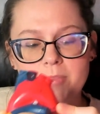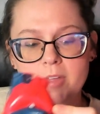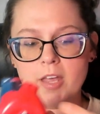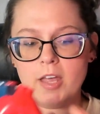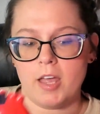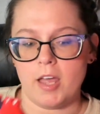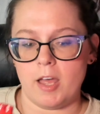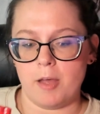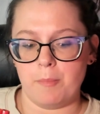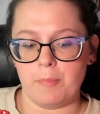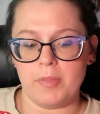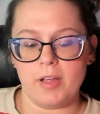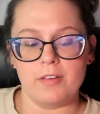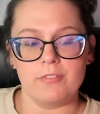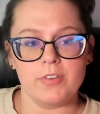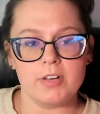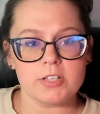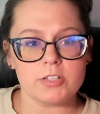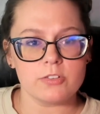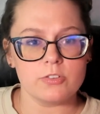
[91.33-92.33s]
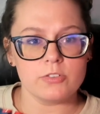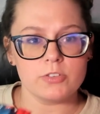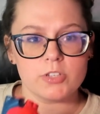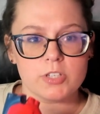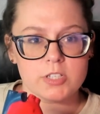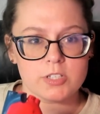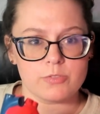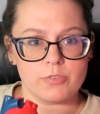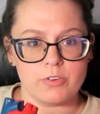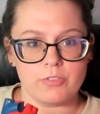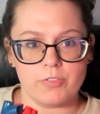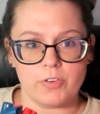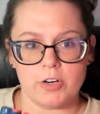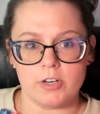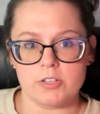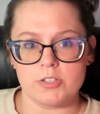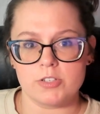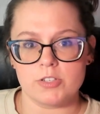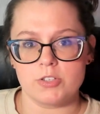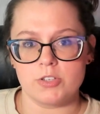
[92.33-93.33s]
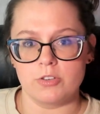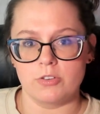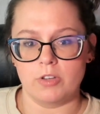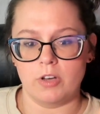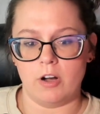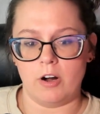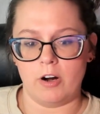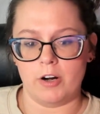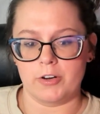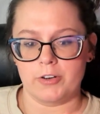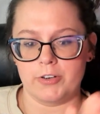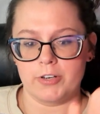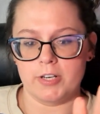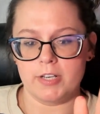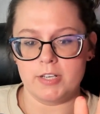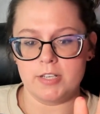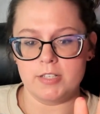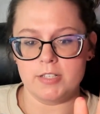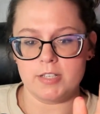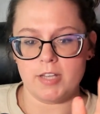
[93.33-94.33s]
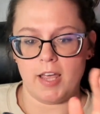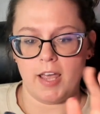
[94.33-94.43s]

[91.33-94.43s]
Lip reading: and blood vessel just refers to the arteries